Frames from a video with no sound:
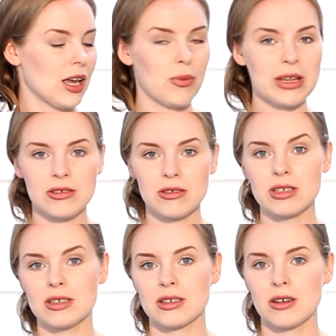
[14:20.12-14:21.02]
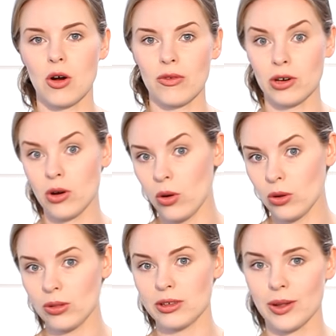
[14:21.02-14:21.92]
We do it over
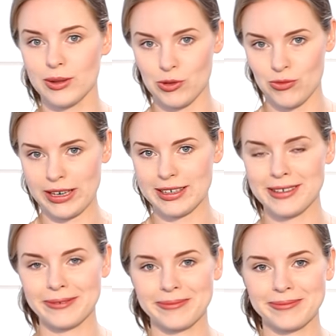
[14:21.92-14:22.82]
all strings.